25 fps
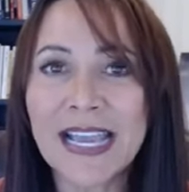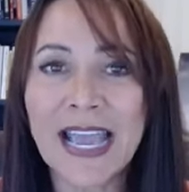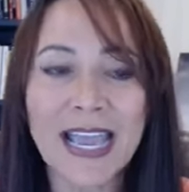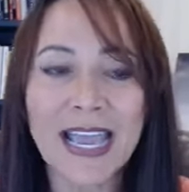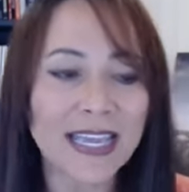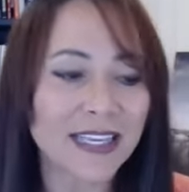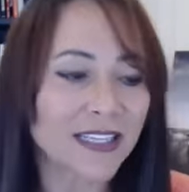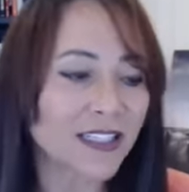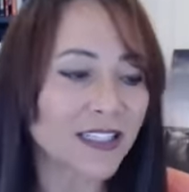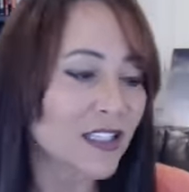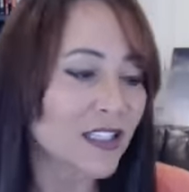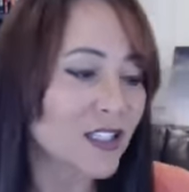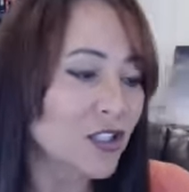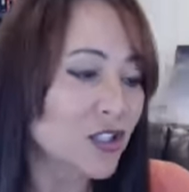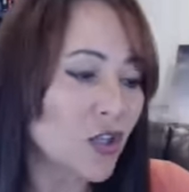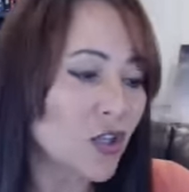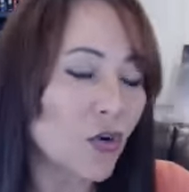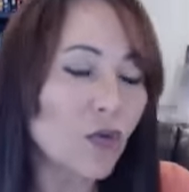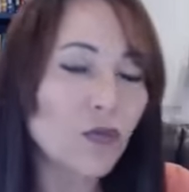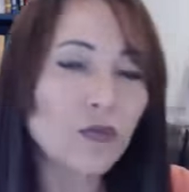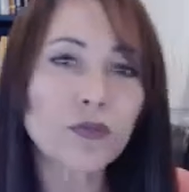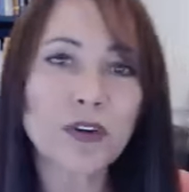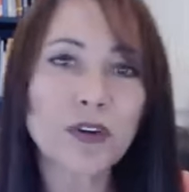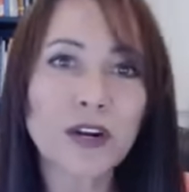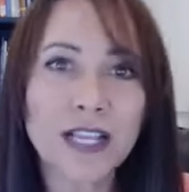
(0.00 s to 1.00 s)
And
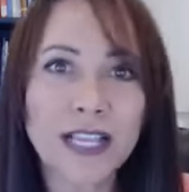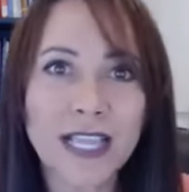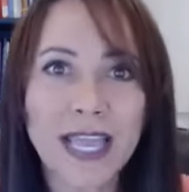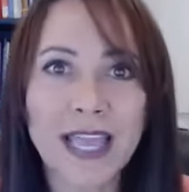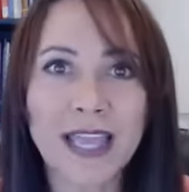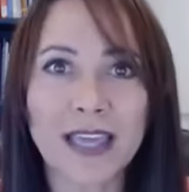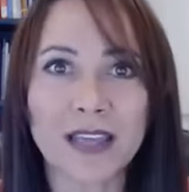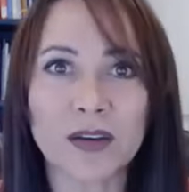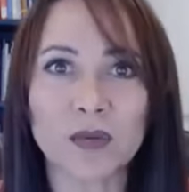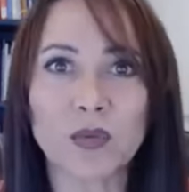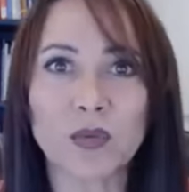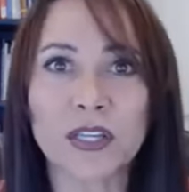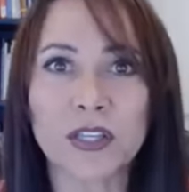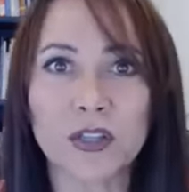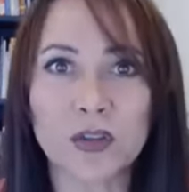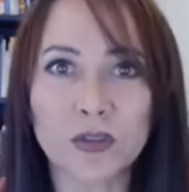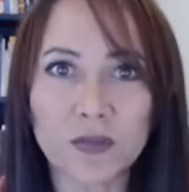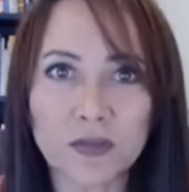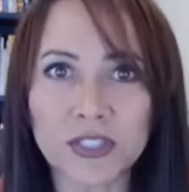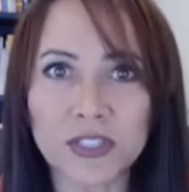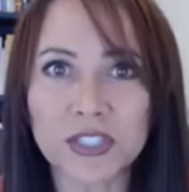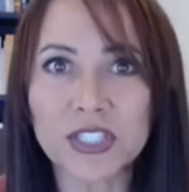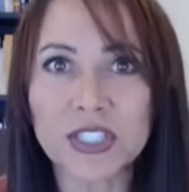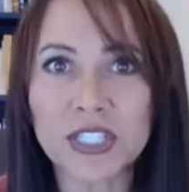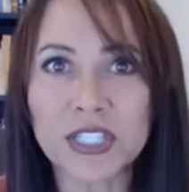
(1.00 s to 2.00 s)
don't forget what
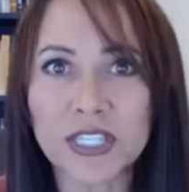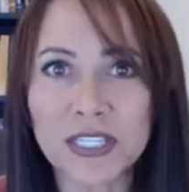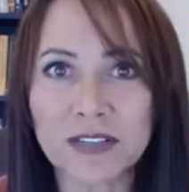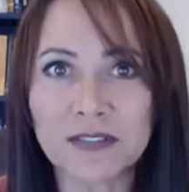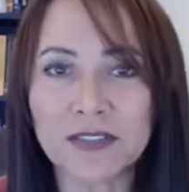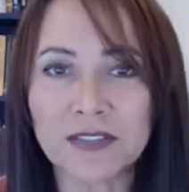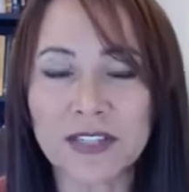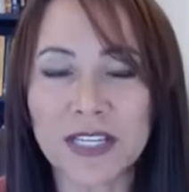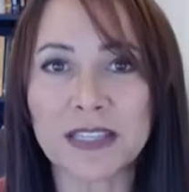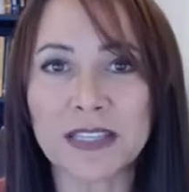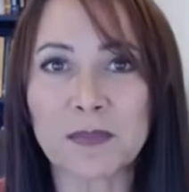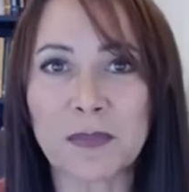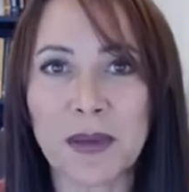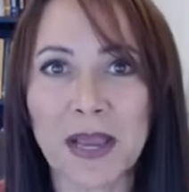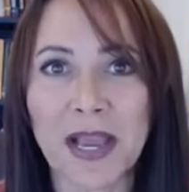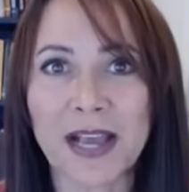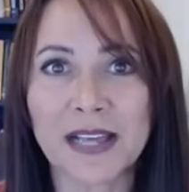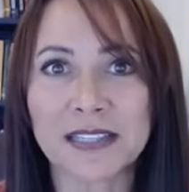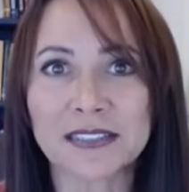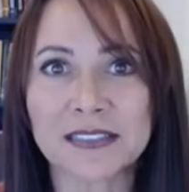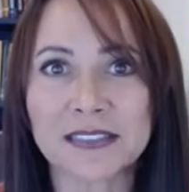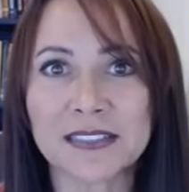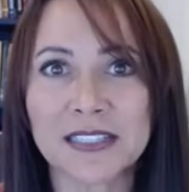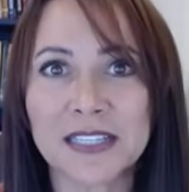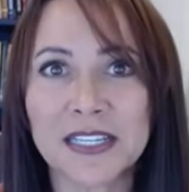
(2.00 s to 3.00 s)
you've achieved in the
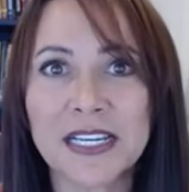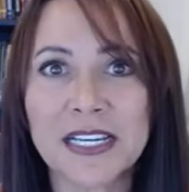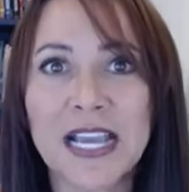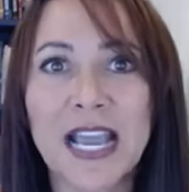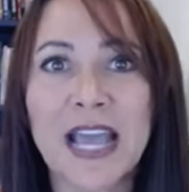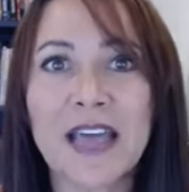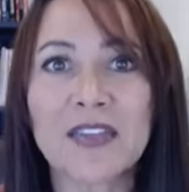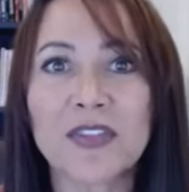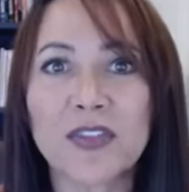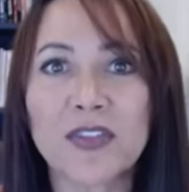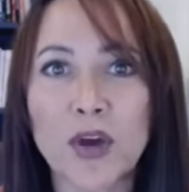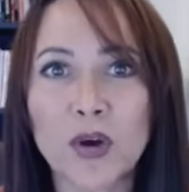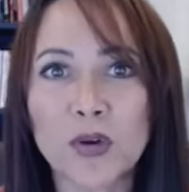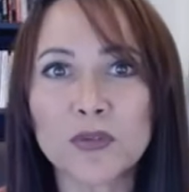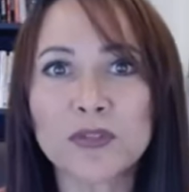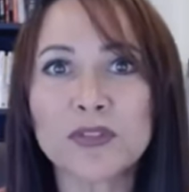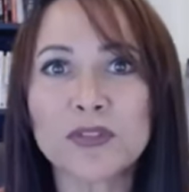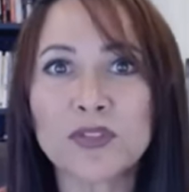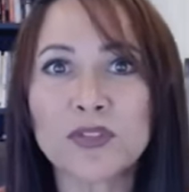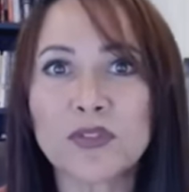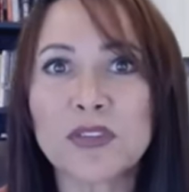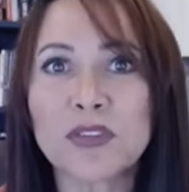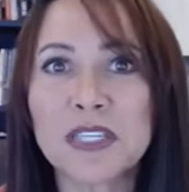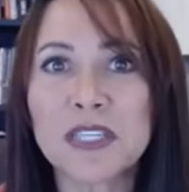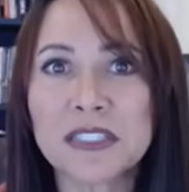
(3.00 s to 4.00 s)
past. And those
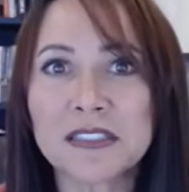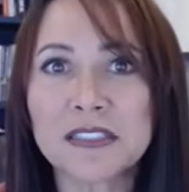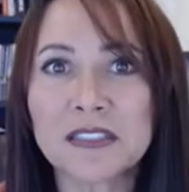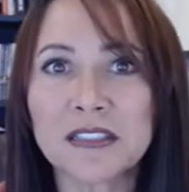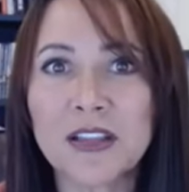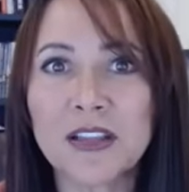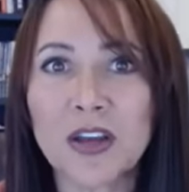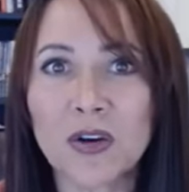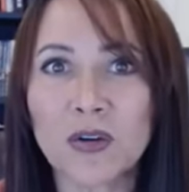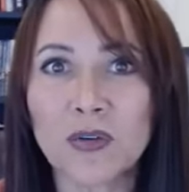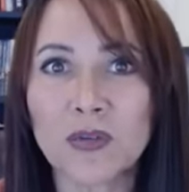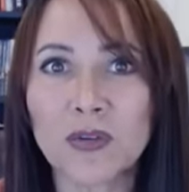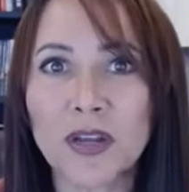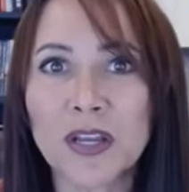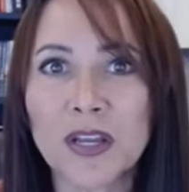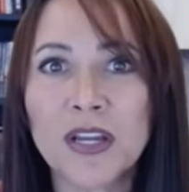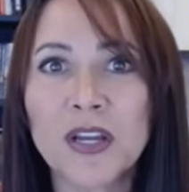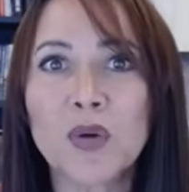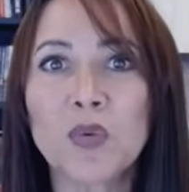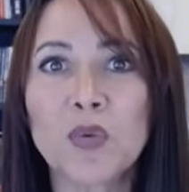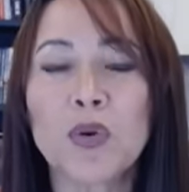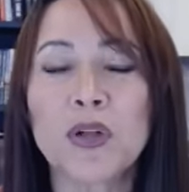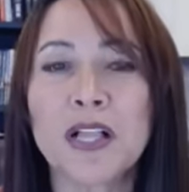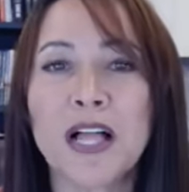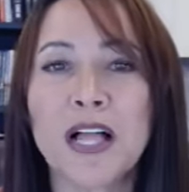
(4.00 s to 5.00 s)
two things alone
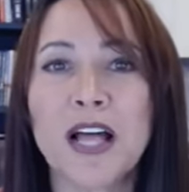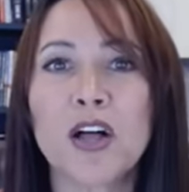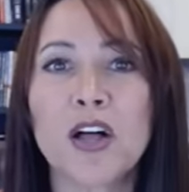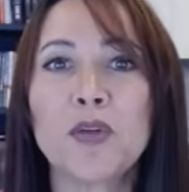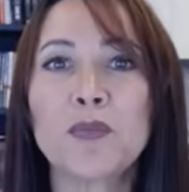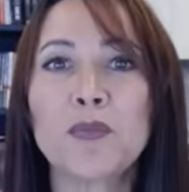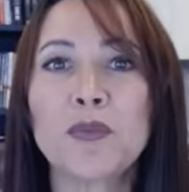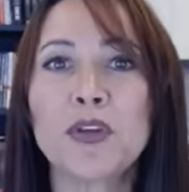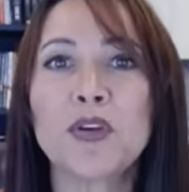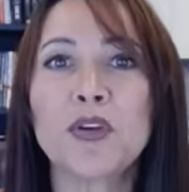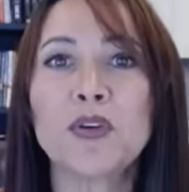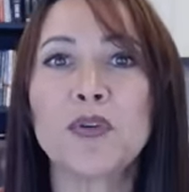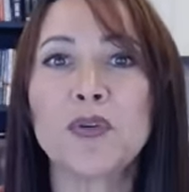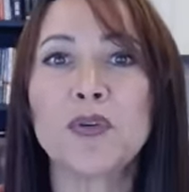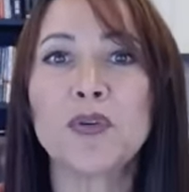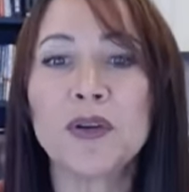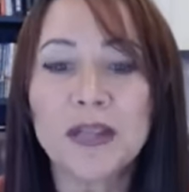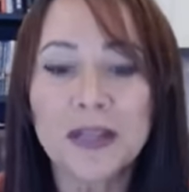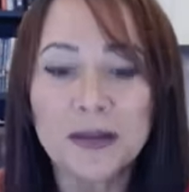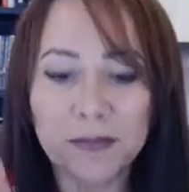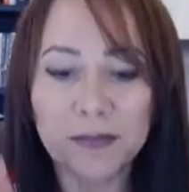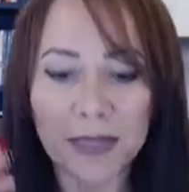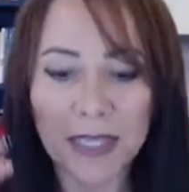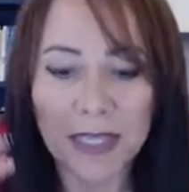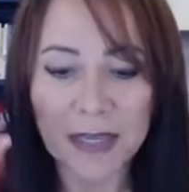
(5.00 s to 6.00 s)
will help you
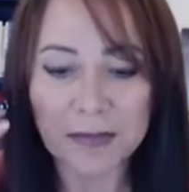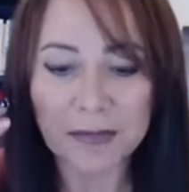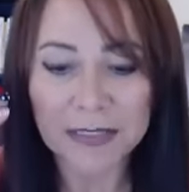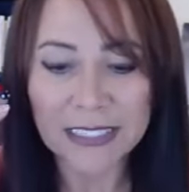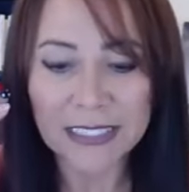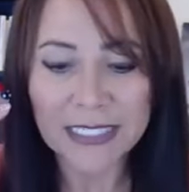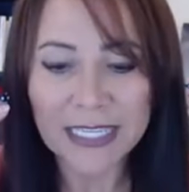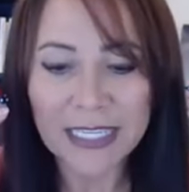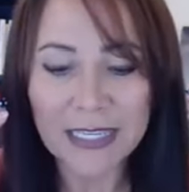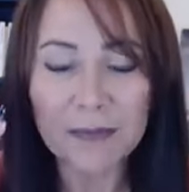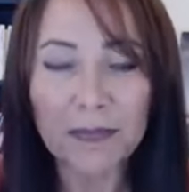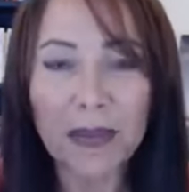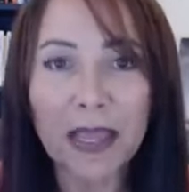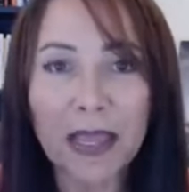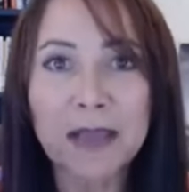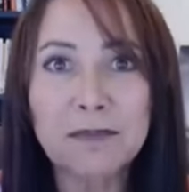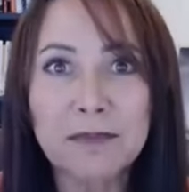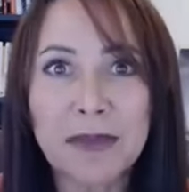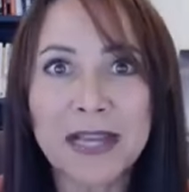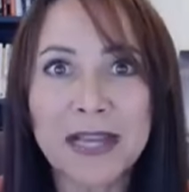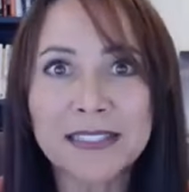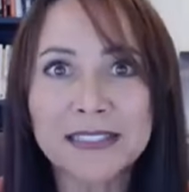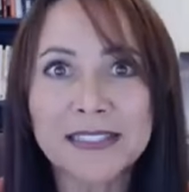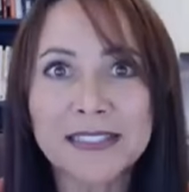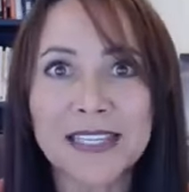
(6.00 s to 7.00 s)
be able to keep a
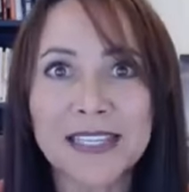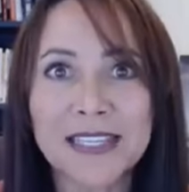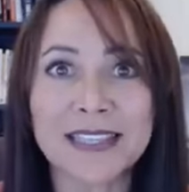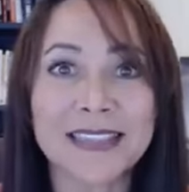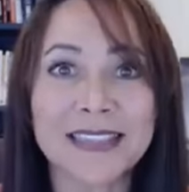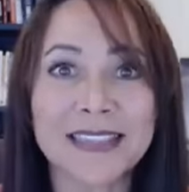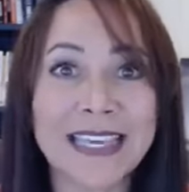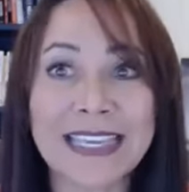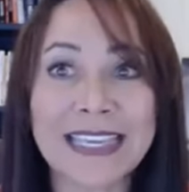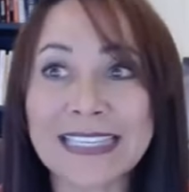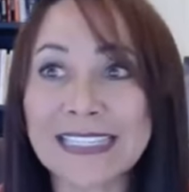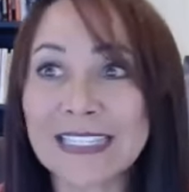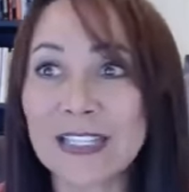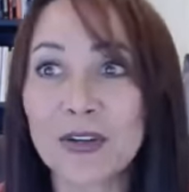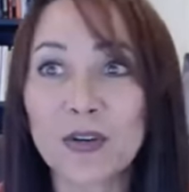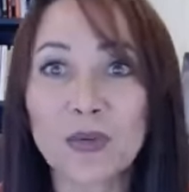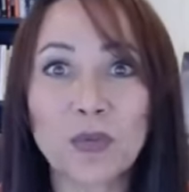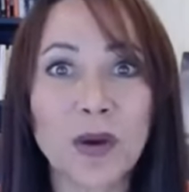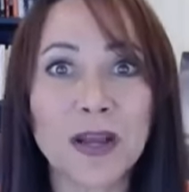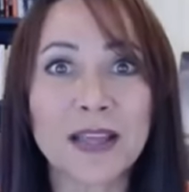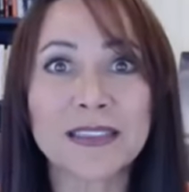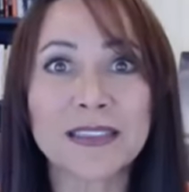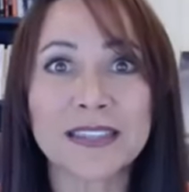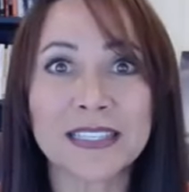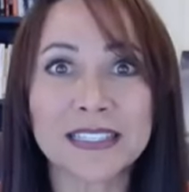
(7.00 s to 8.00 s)
mindset that, you know
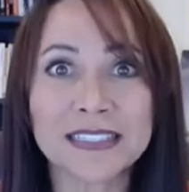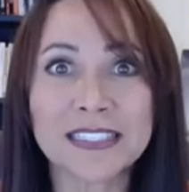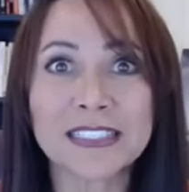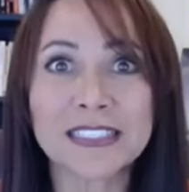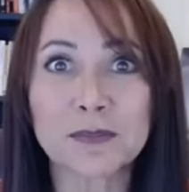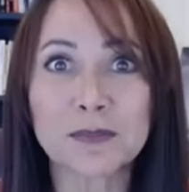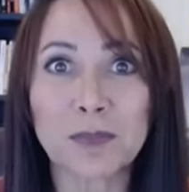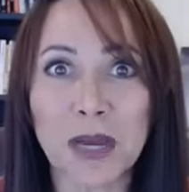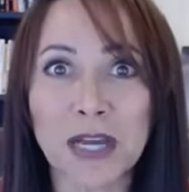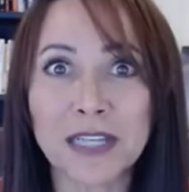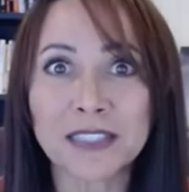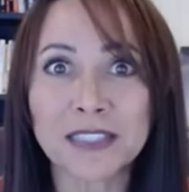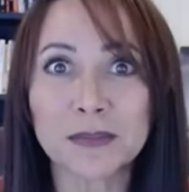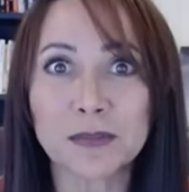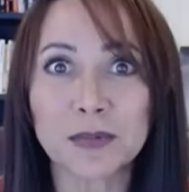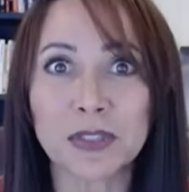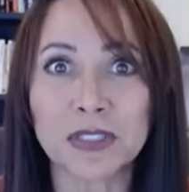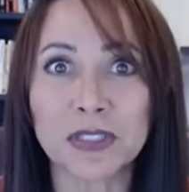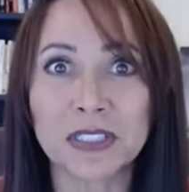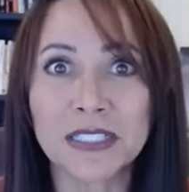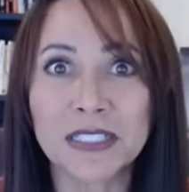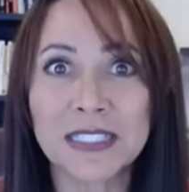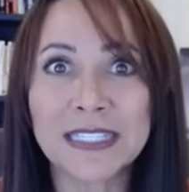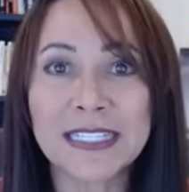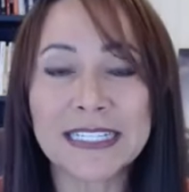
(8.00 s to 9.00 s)
what, this is
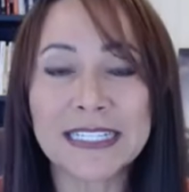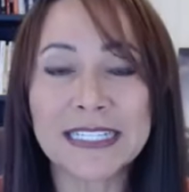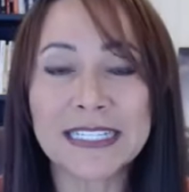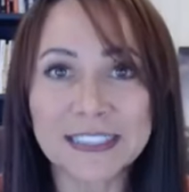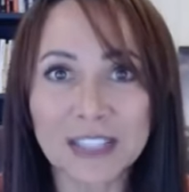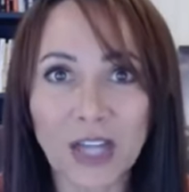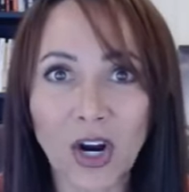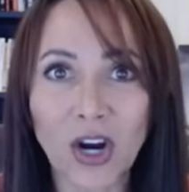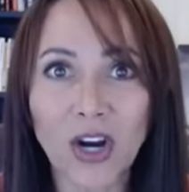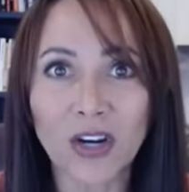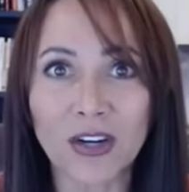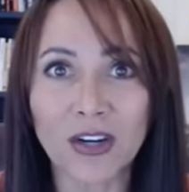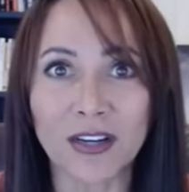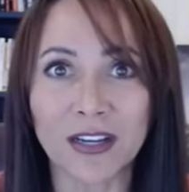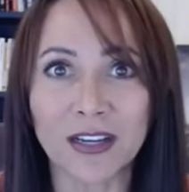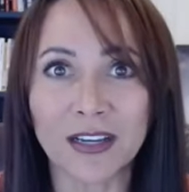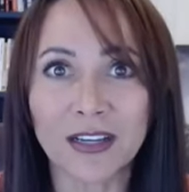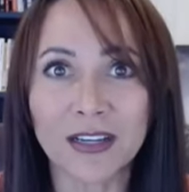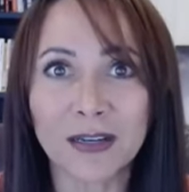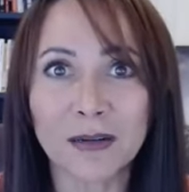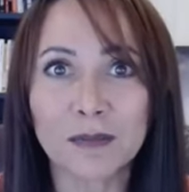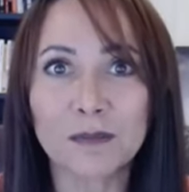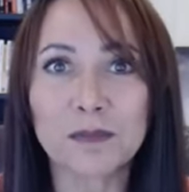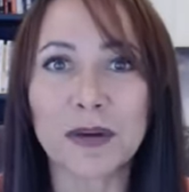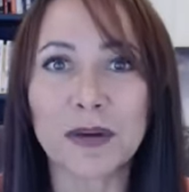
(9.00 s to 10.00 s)
possible. It's hard,
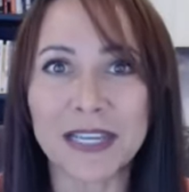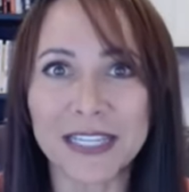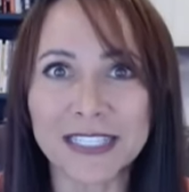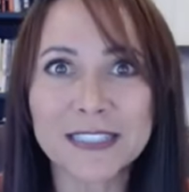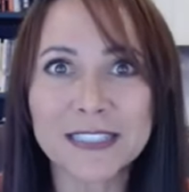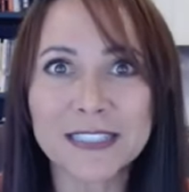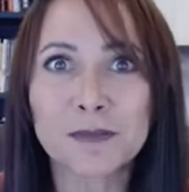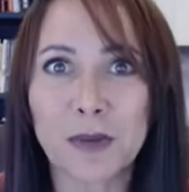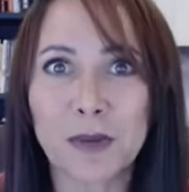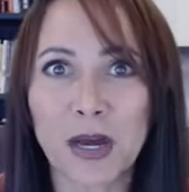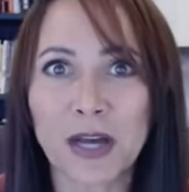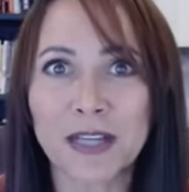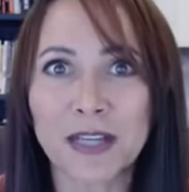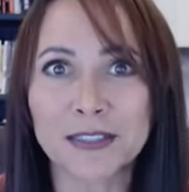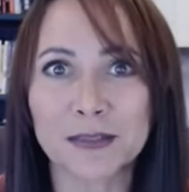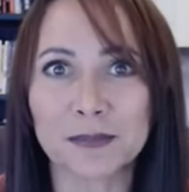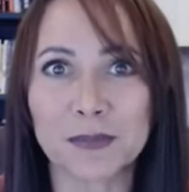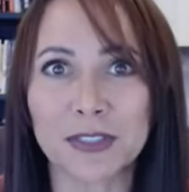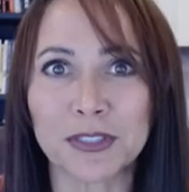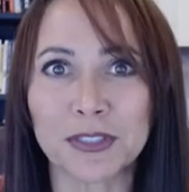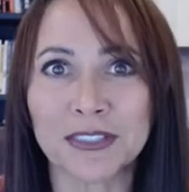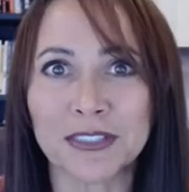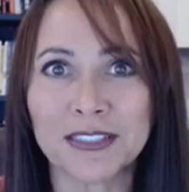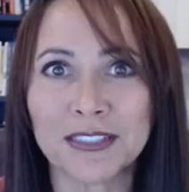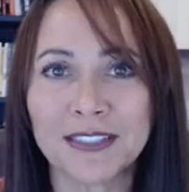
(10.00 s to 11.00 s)
but it's
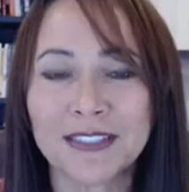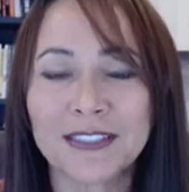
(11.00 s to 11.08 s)
possible.